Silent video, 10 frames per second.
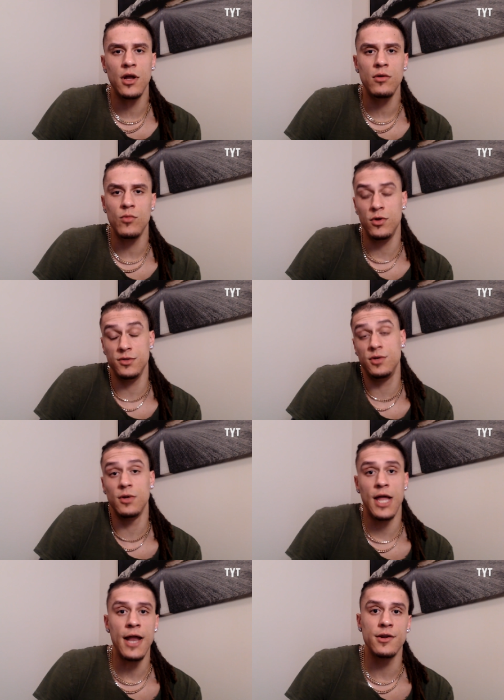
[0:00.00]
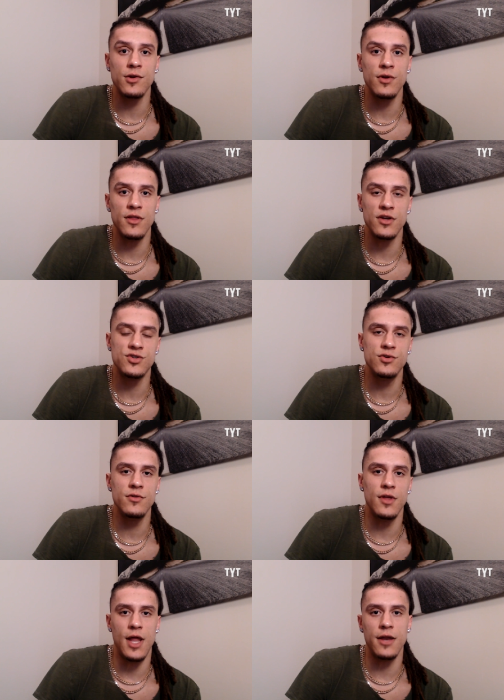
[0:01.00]
know, well, to a lot of degree, there's
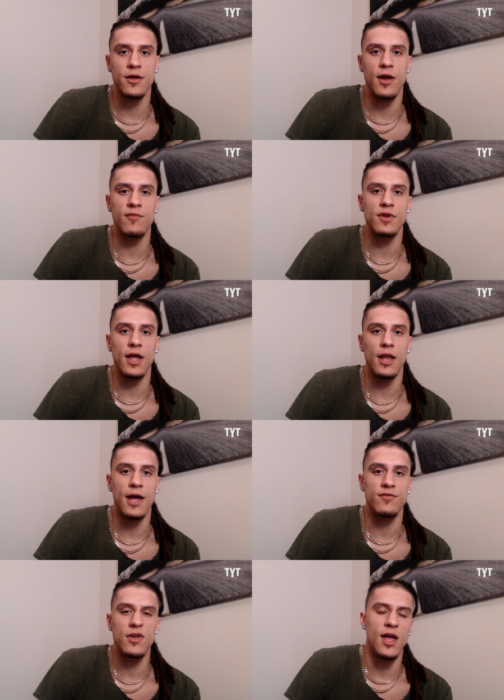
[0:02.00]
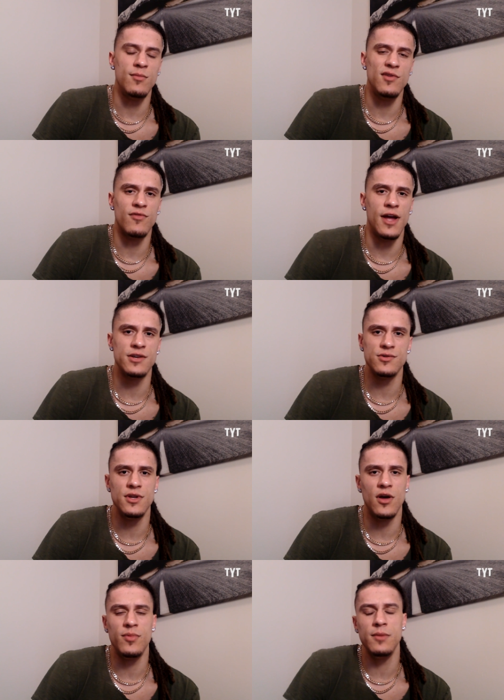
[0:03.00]
truth to that in your everyday life. You can't be fragile.
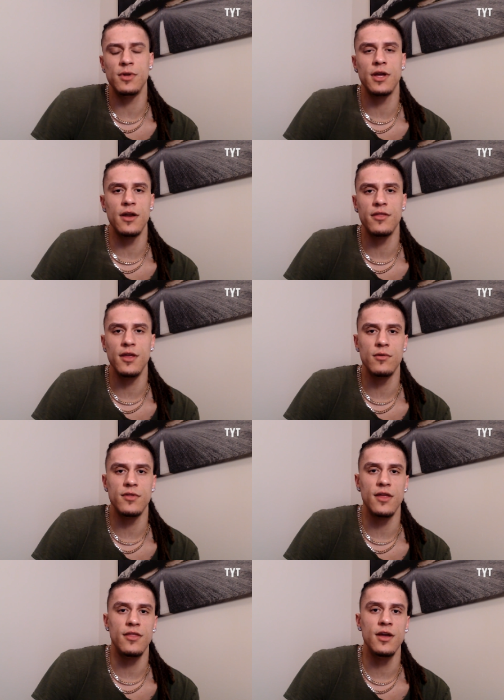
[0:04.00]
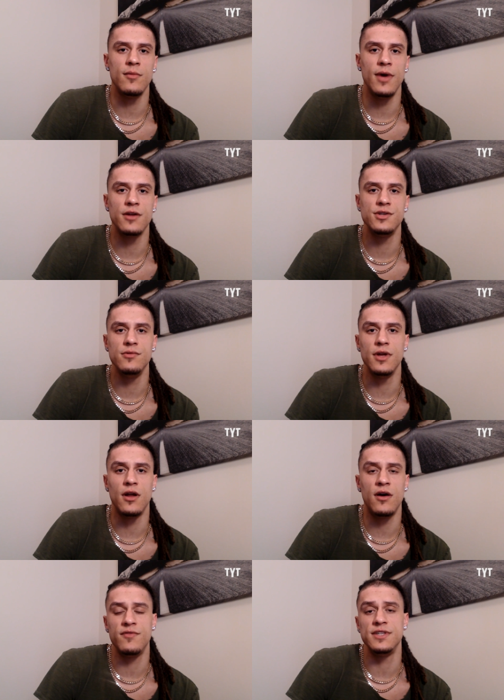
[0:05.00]
You know, people are going to think what they think about you, and
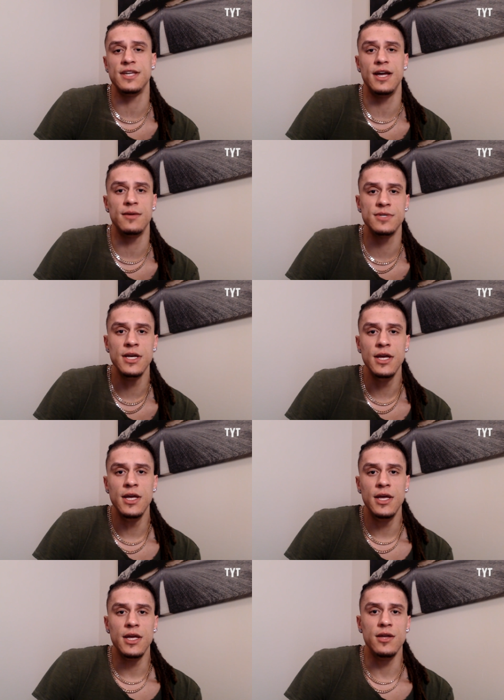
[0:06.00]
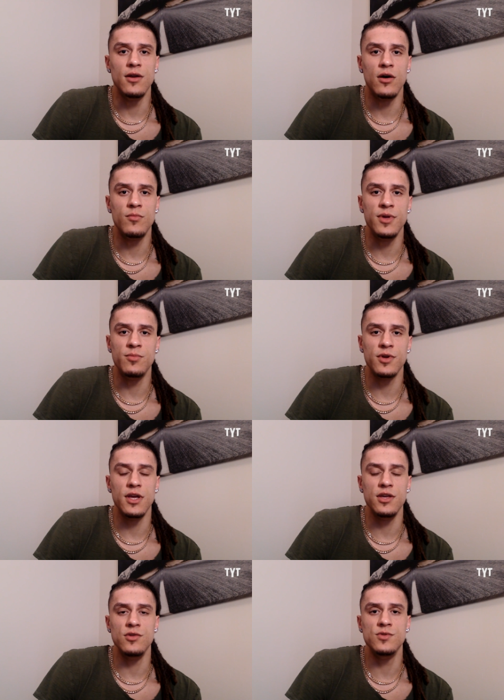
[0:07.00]
oftentimes, you know, people
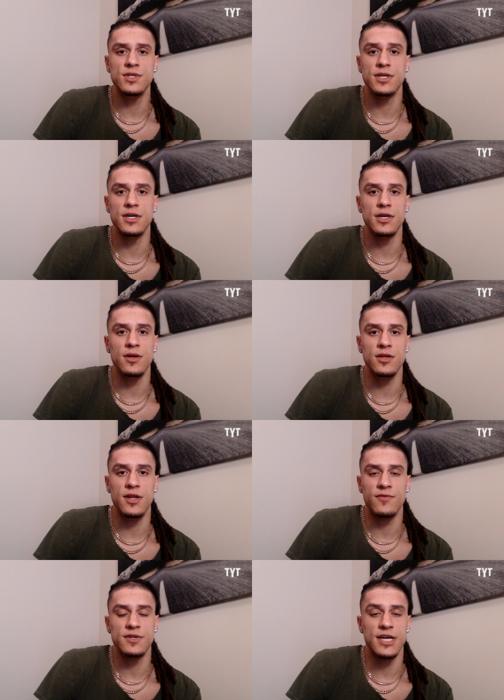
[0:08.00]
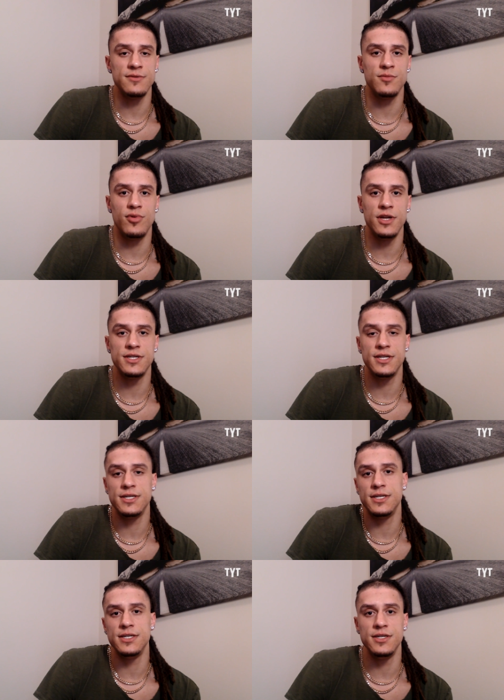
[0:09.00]
get used to different types of
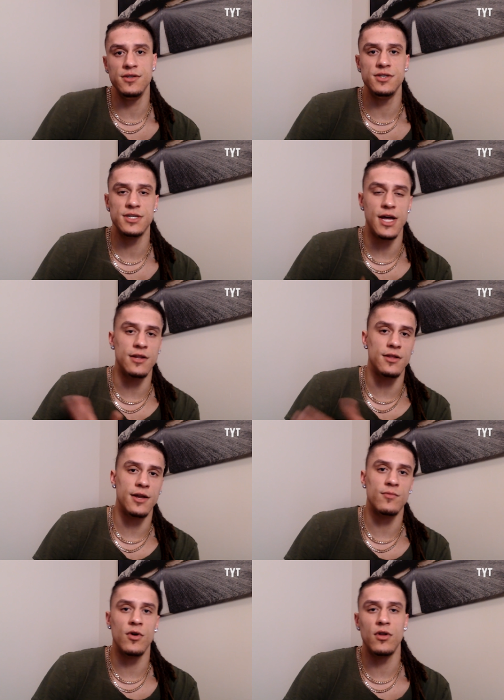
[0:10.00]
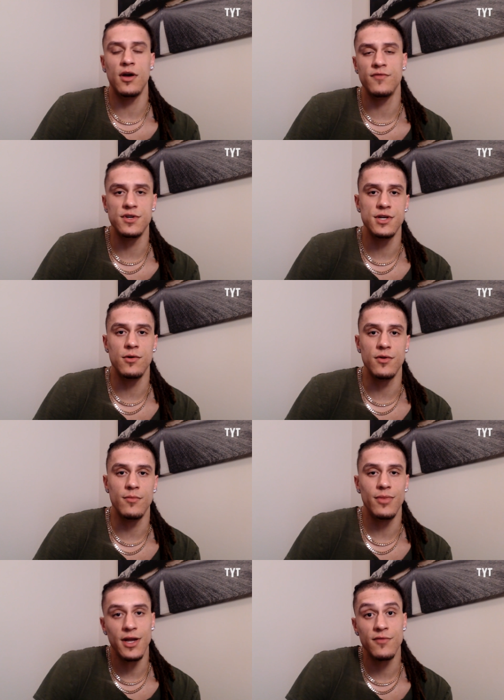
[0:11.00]
prejudices and you just got to let it roll off your shoulder.
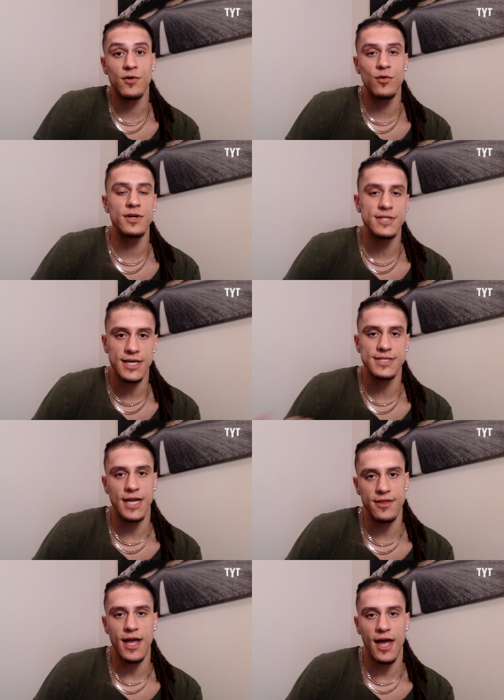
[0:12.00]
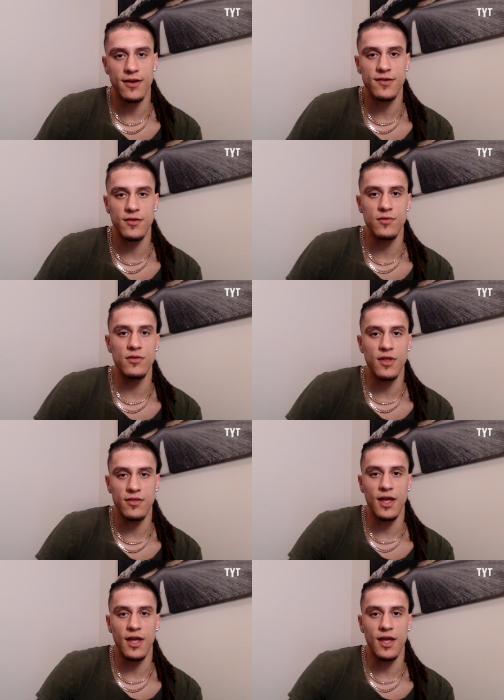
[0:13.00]
But of course, that's not the attitude that